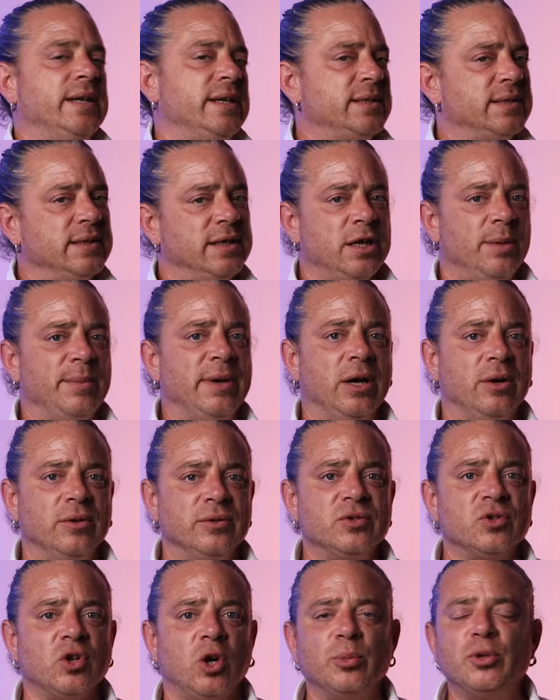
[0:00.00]
has to come out
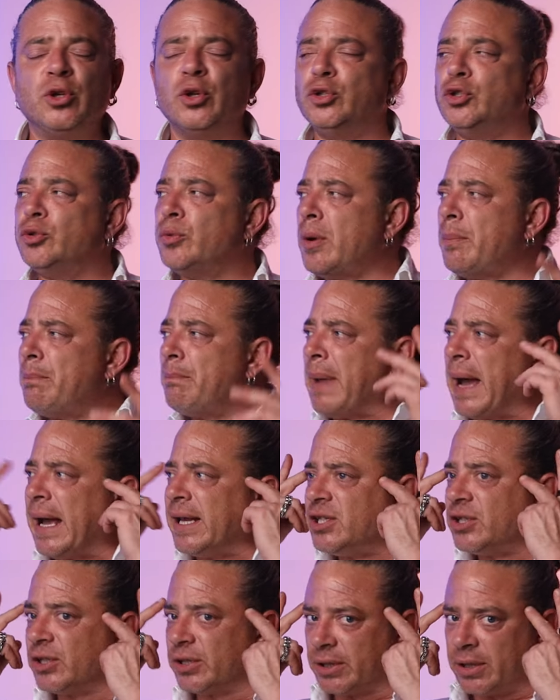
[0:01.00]
on top. Can you
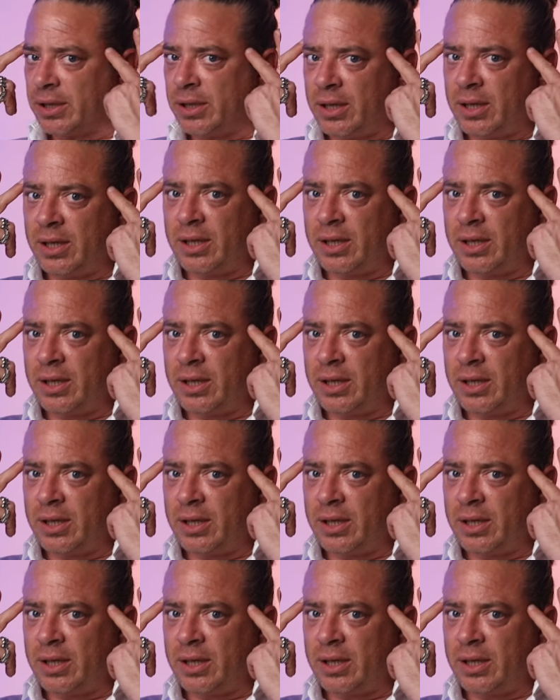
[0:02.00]
imagine?